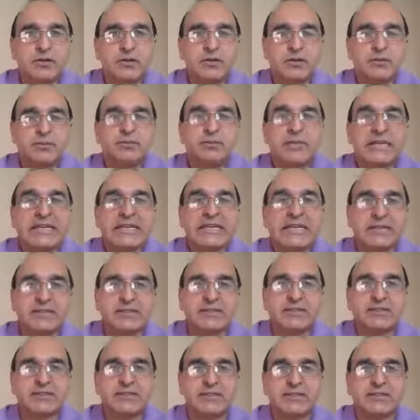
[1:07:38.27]

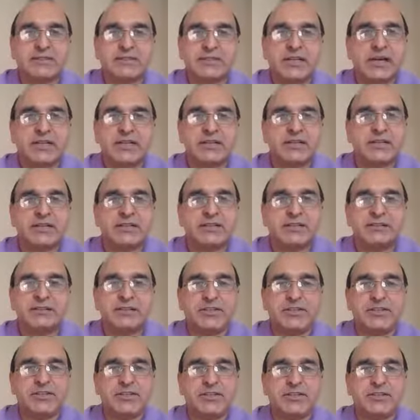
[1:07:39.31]
meanings, not
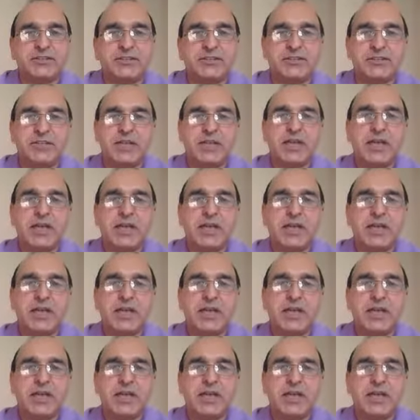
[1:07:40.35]
definitions.